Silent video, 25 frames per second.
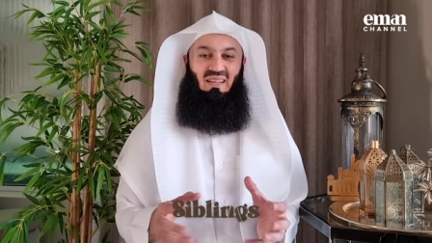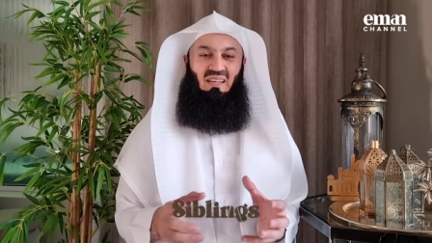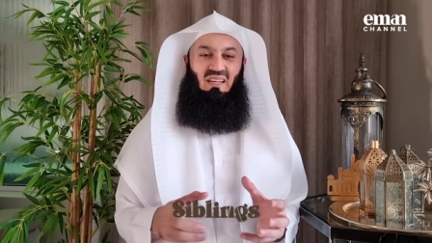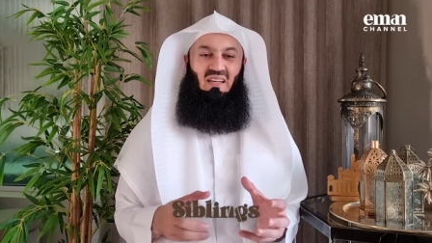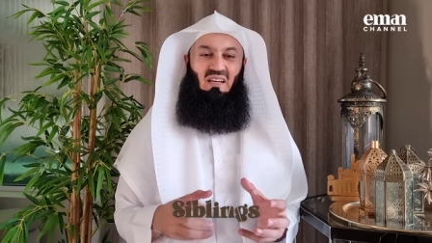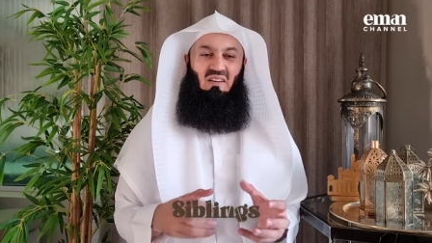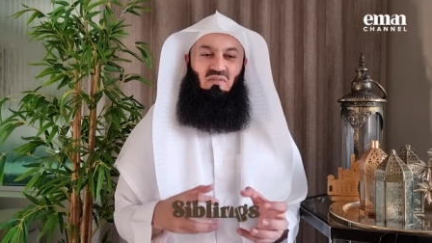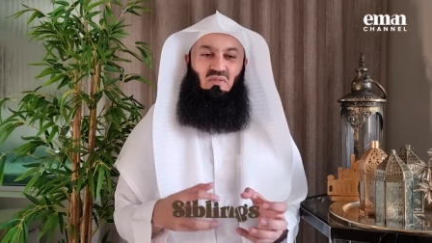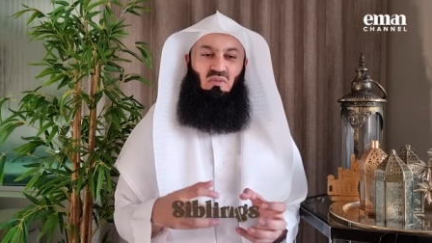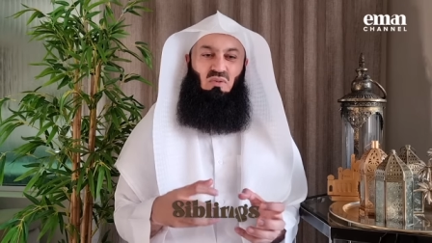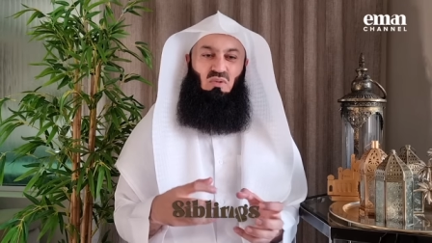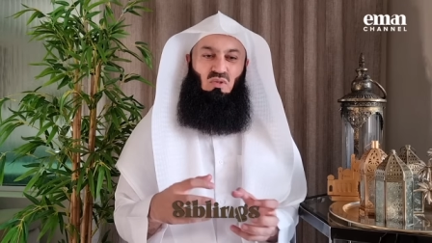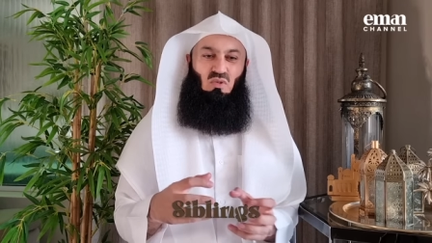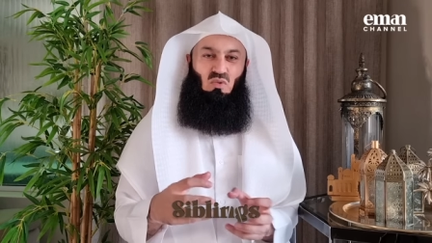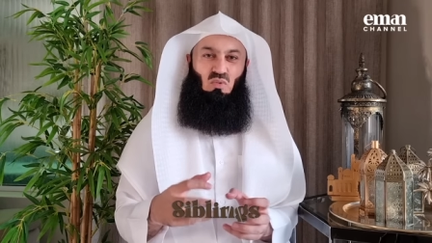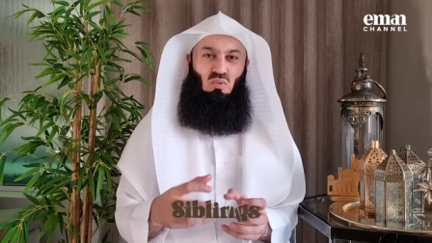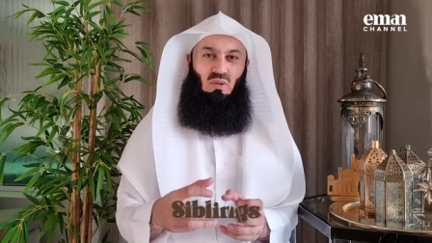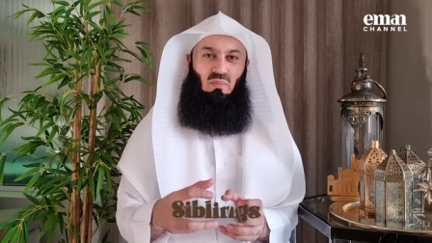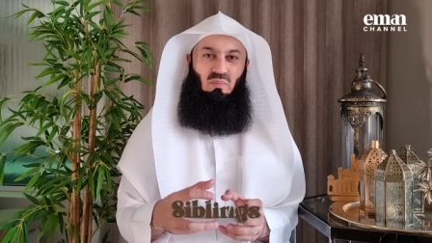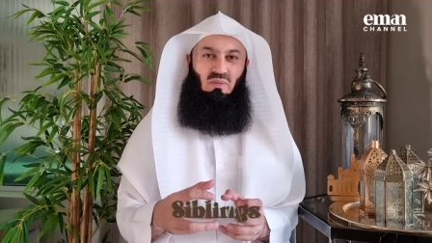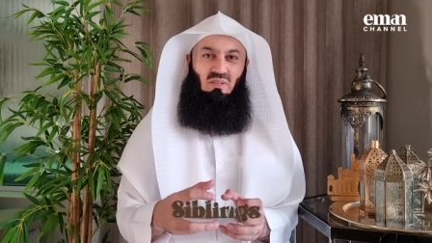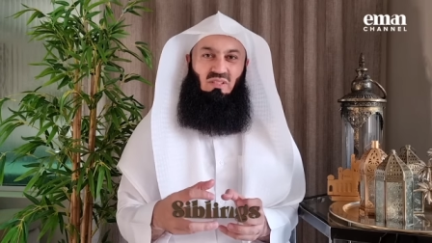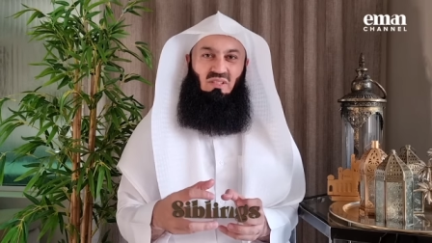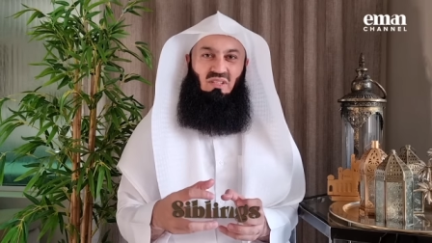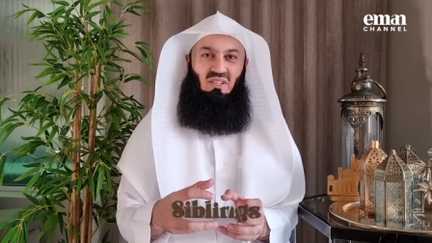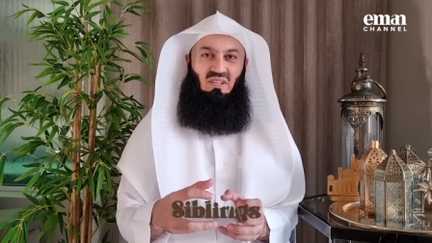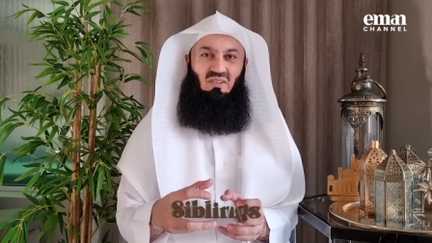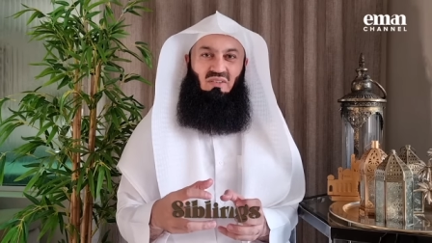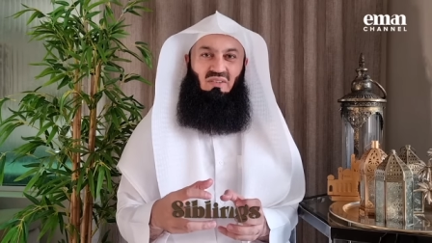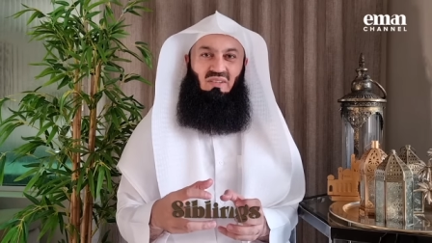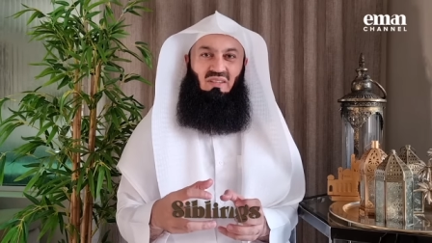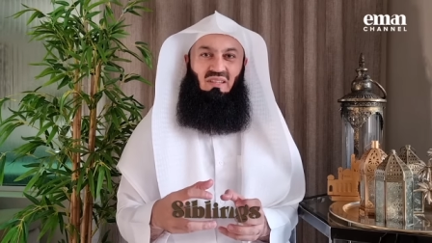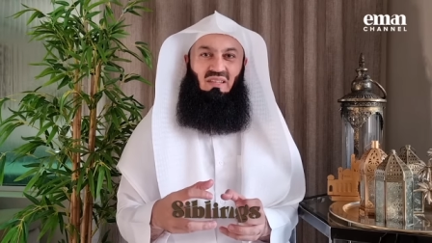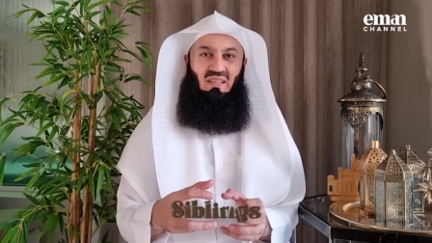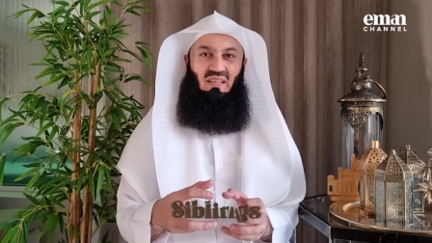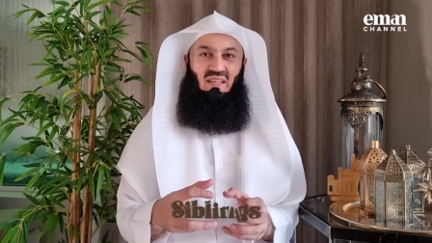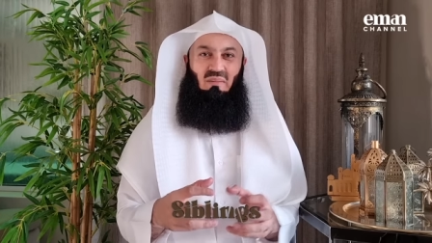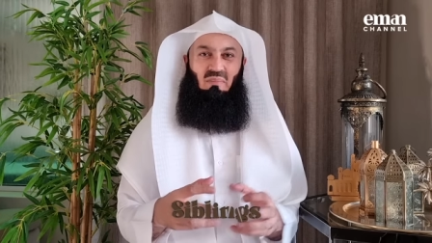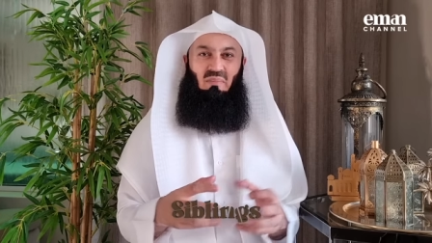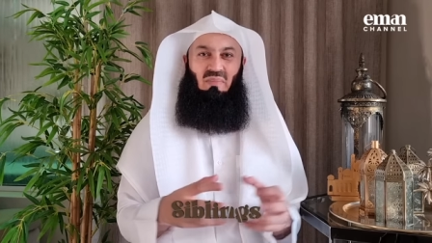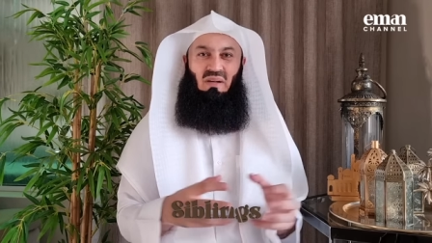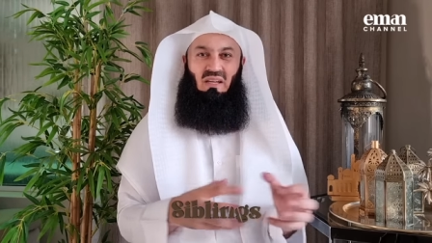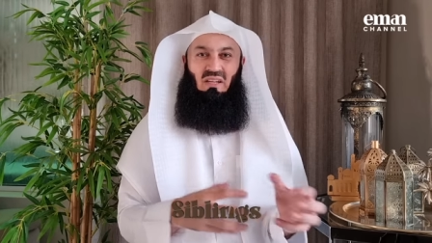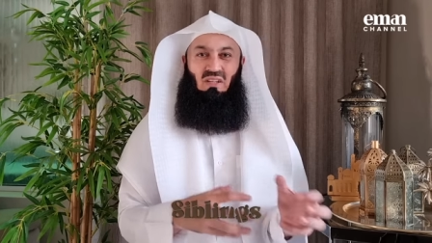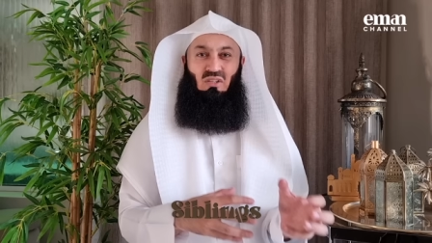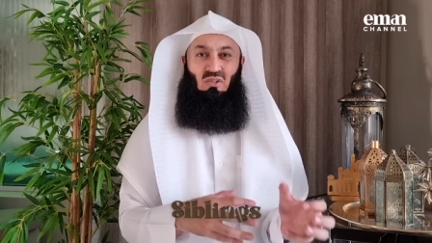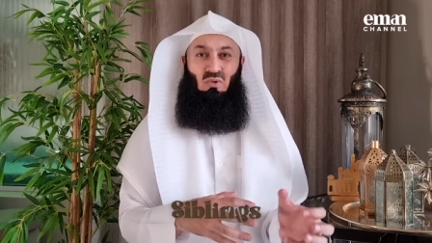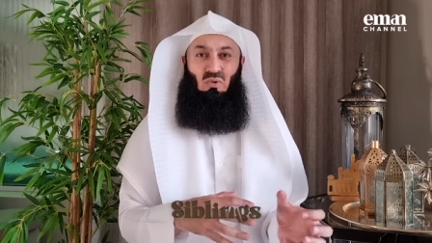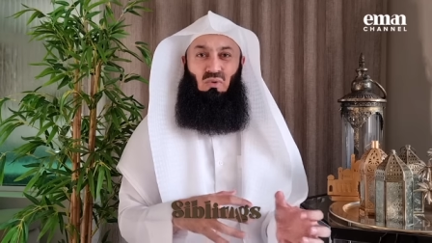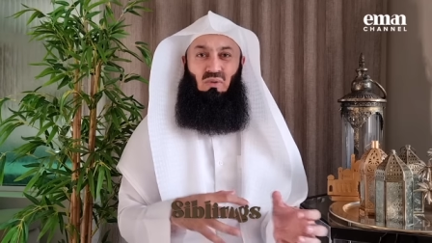a few squabbles here and there
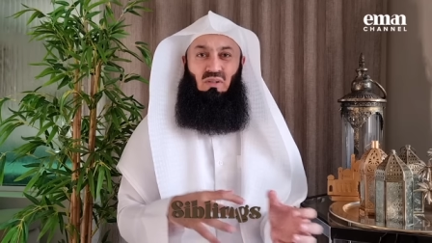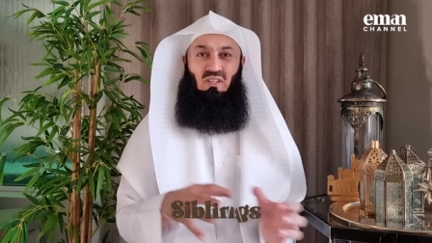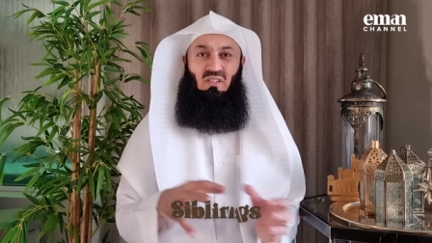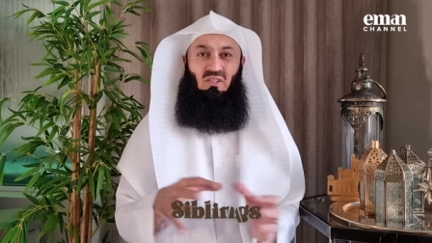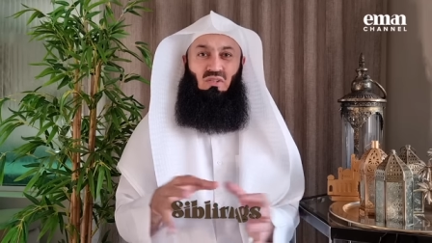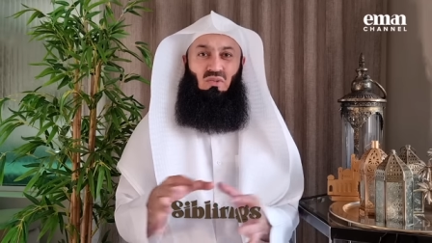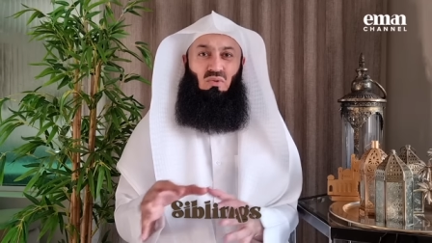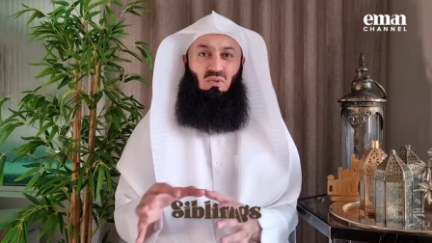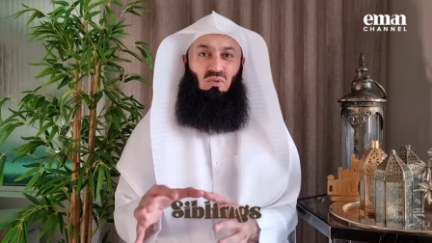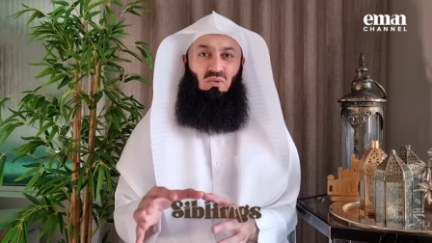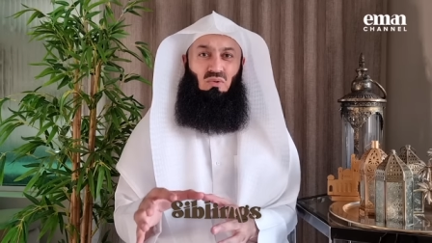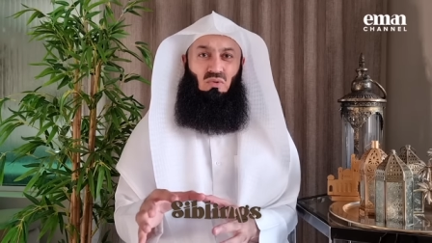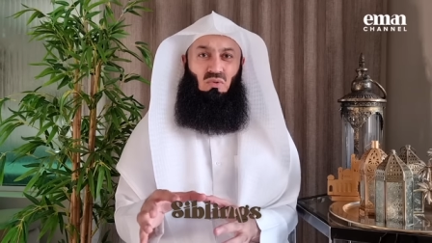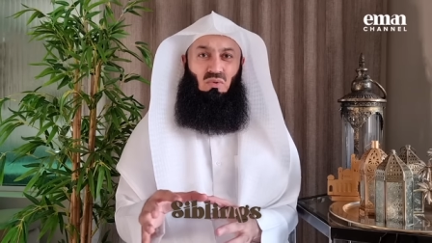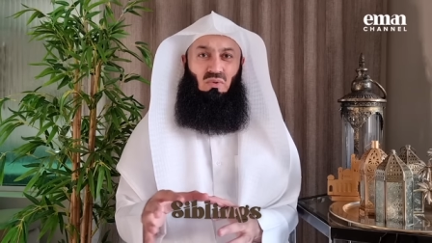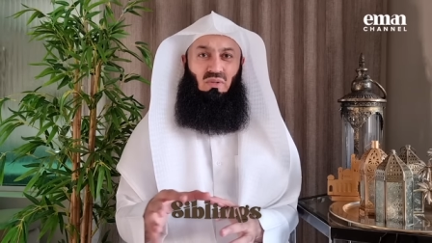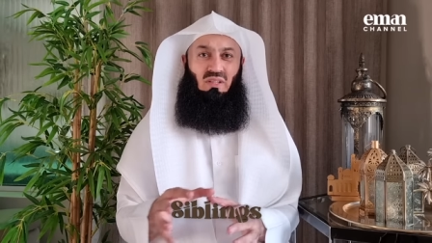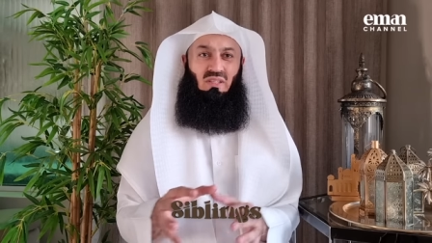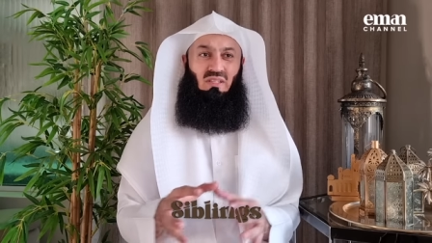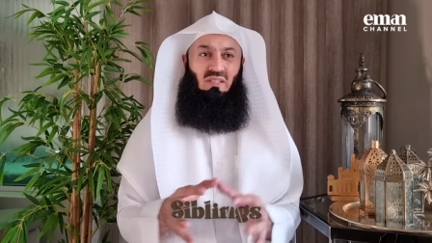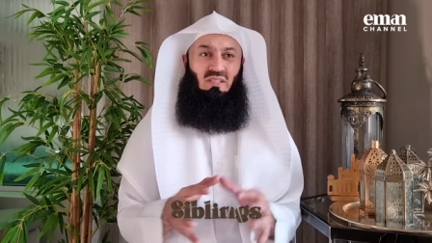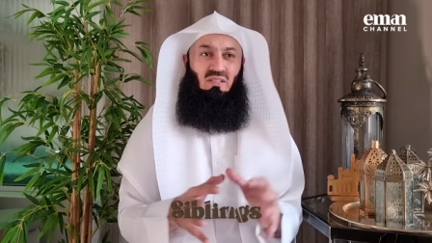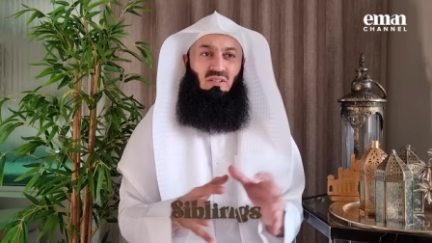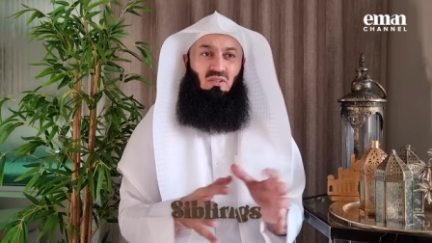my toys your toys